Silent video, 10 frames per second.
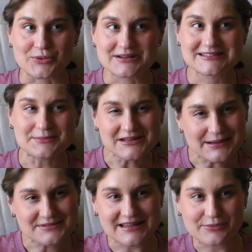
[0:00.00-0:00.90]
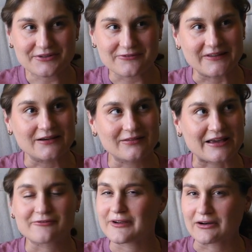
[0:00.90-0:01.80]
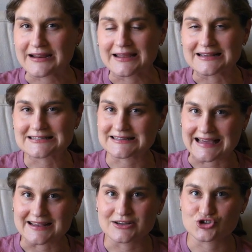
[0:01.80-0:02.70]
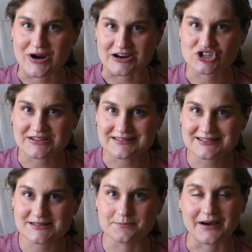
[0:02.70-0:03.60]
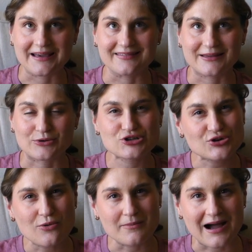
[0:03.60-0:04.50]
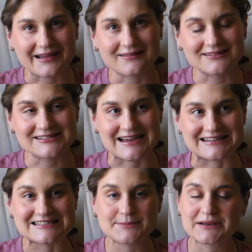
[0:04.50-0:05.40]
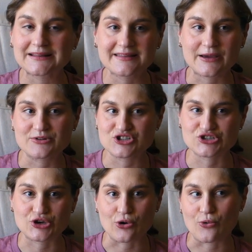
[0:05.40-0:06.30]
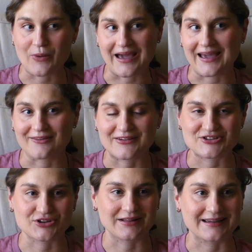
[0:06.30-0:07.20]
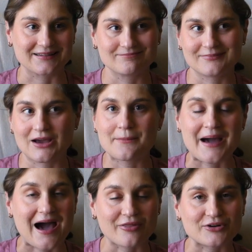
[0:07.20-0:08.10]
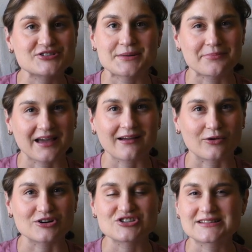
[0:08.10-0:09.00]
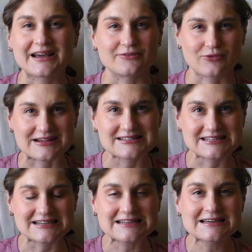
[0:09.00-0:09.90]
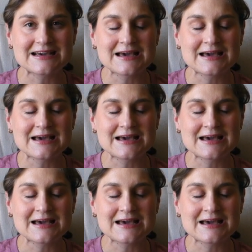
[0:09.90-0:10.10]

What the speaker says: sometimes they would feel like very slight contractions, but they were so mild, and typically they would just go away if I took like a bath or something or just kind of rested.